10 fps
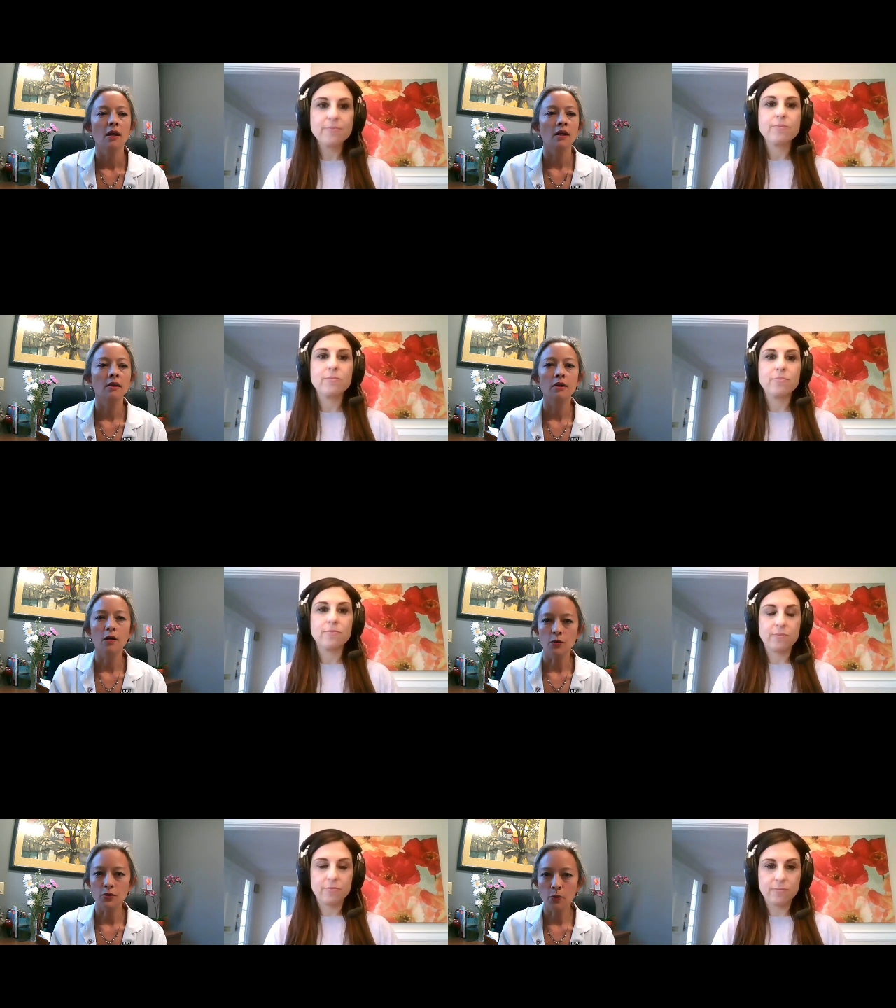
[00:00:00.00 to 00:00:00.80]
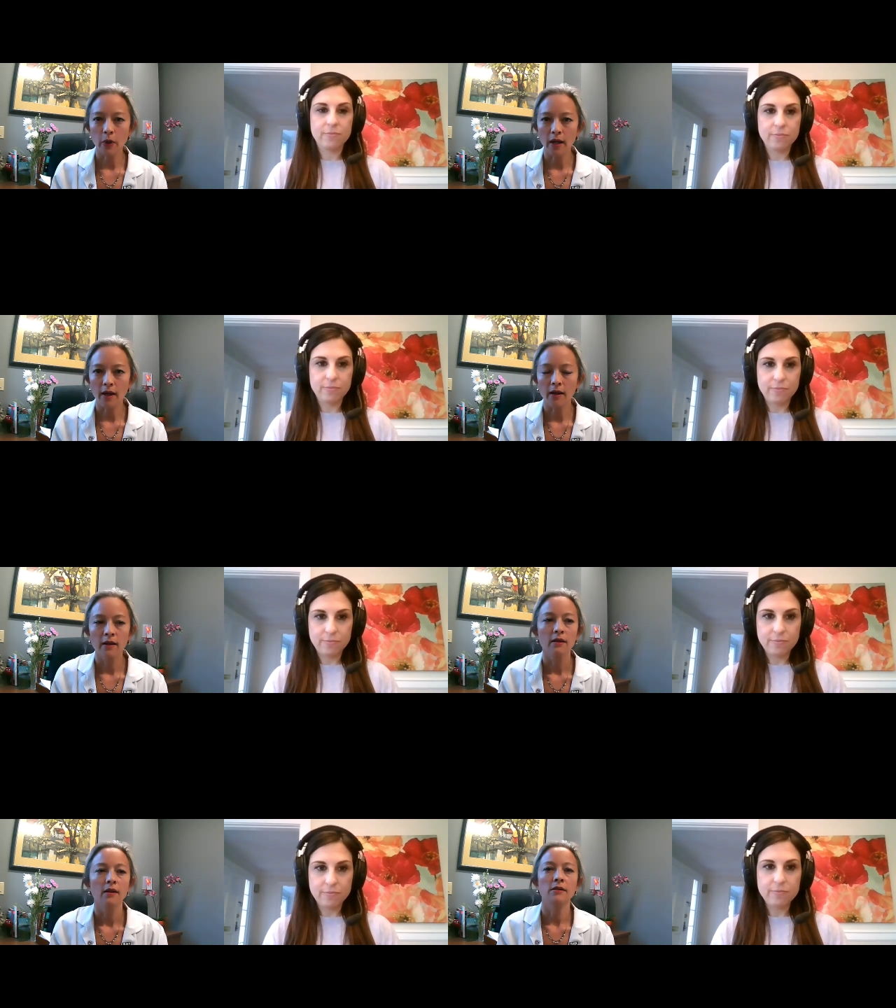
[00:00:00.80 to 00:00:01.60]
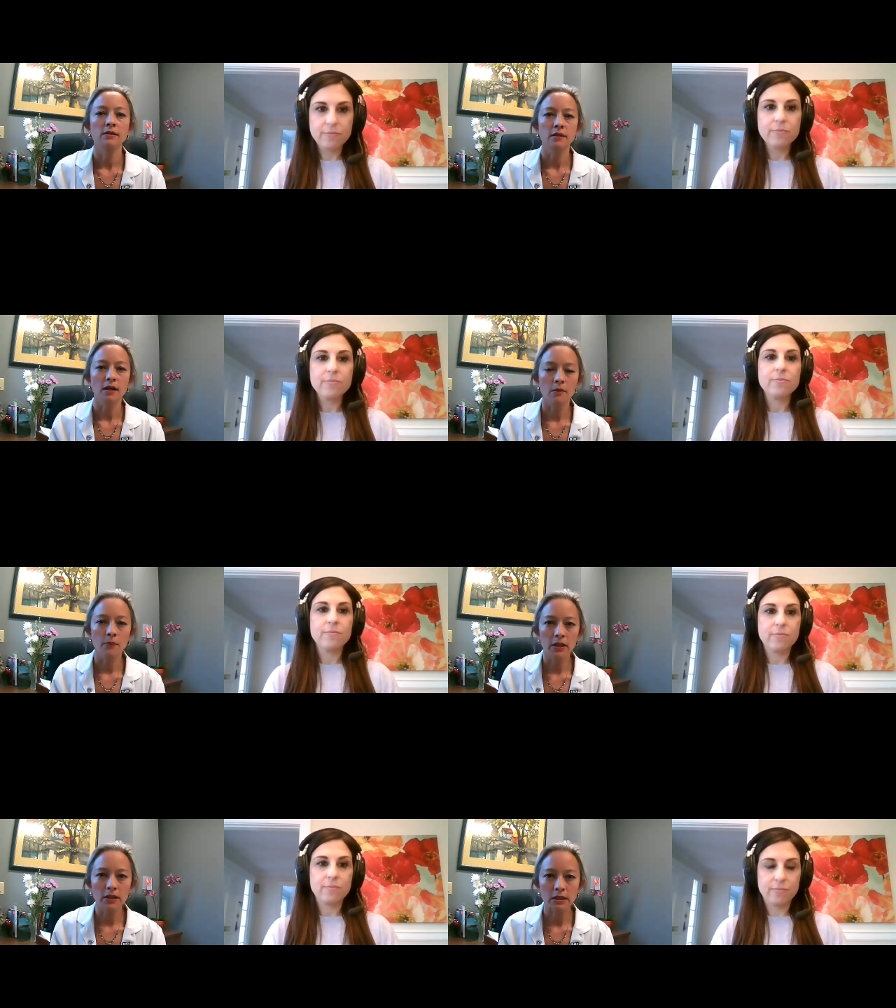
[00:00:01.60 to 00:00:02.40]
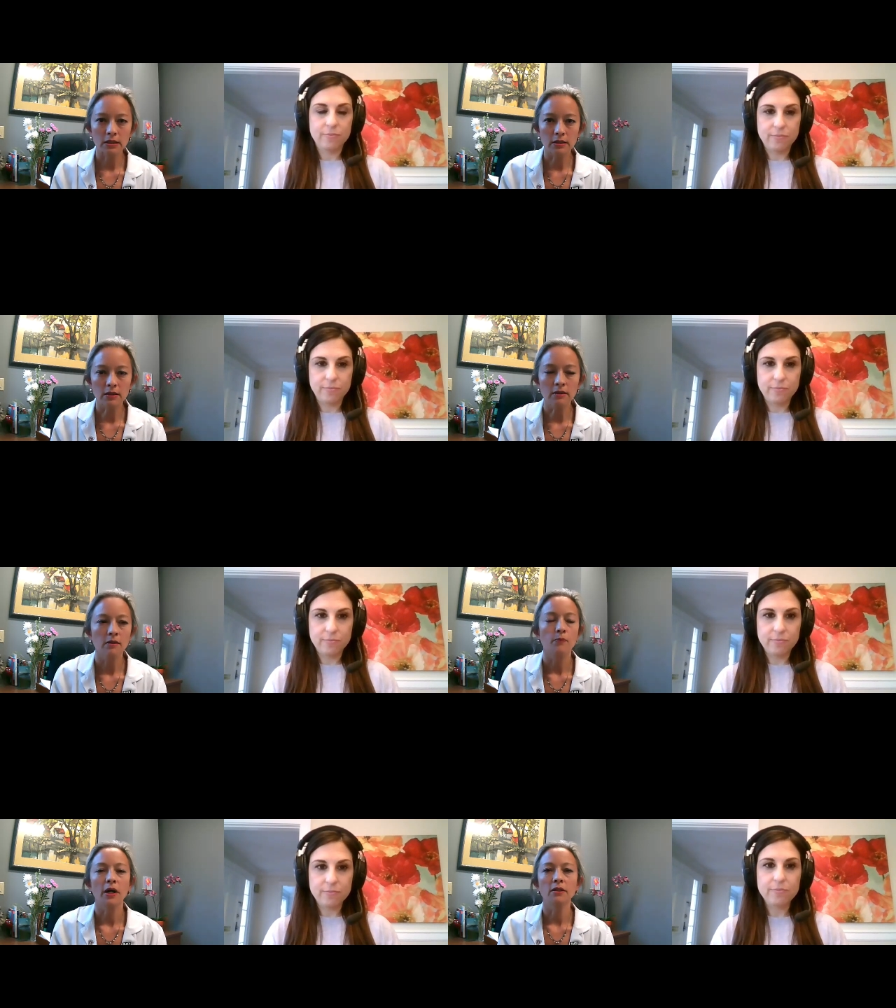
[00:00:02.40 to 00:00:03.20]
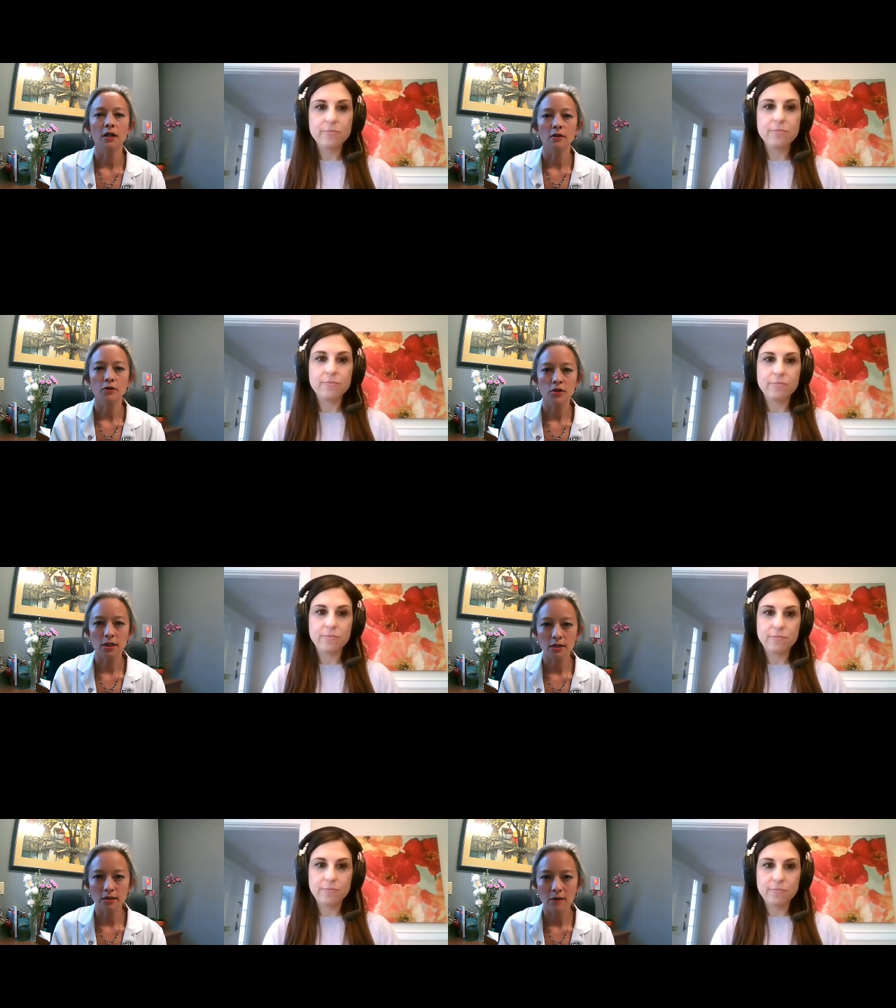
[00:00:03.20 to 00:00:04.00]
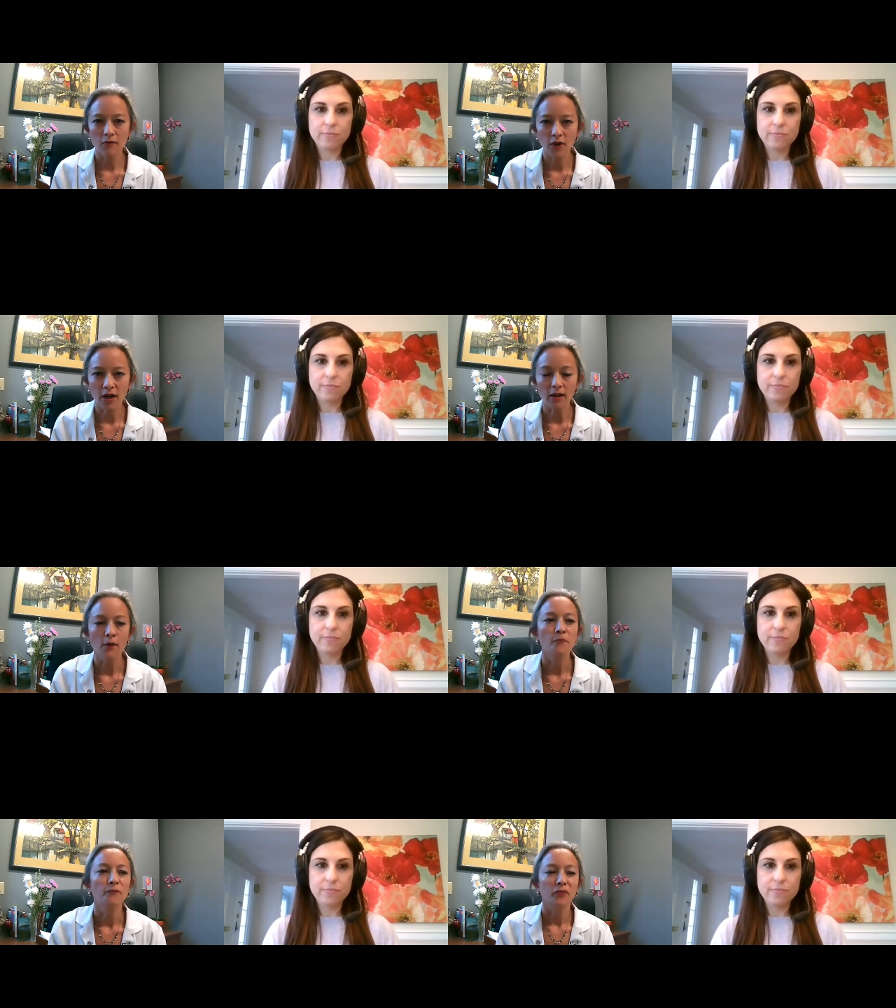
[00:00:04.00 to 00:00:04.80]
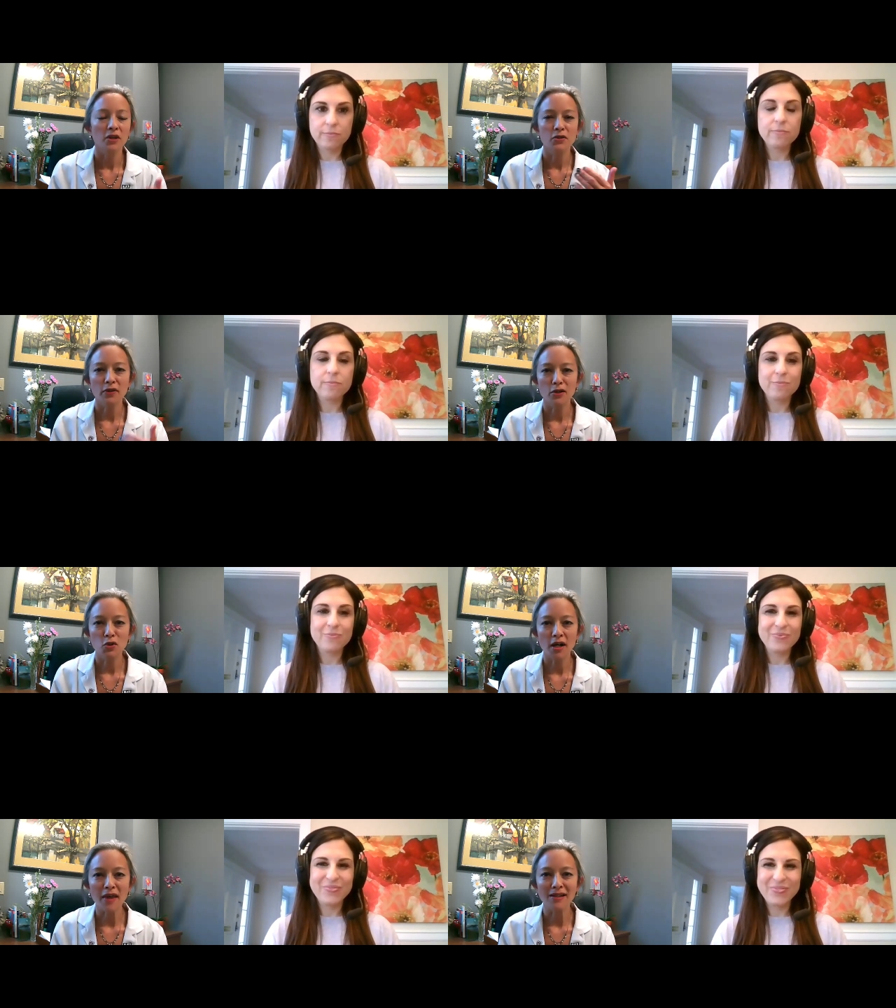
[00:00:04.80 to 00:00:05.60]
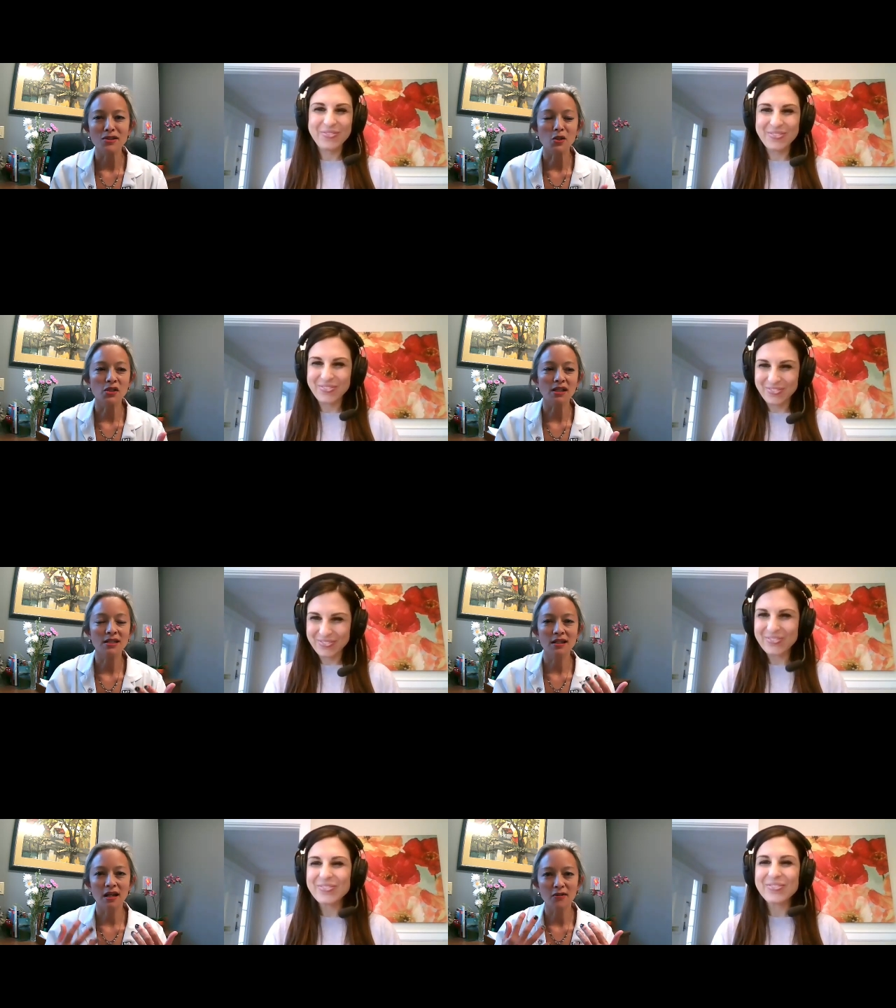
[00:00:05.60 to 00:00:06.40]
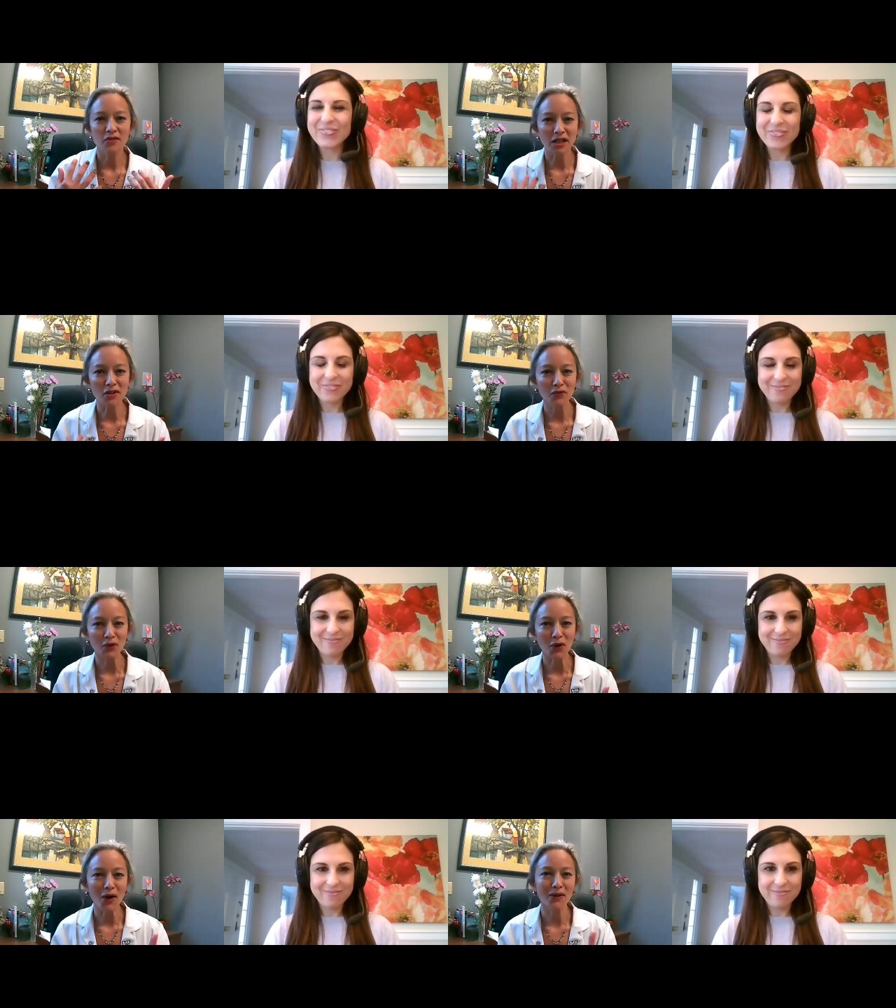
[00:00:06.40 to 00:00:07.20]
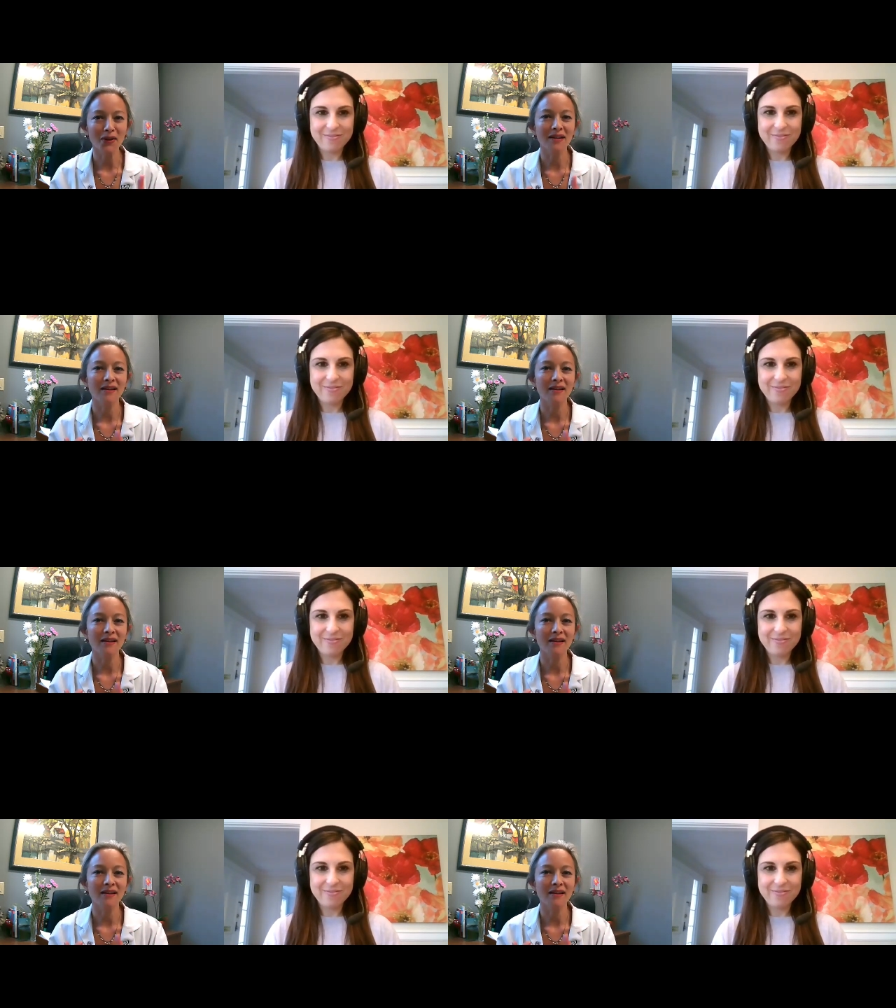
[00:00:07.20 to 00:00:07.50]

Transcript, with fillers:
Speaker 1: It goes away. It's not a big deal. My doctor says I'm fine. So they try that. So just kind of self-talk,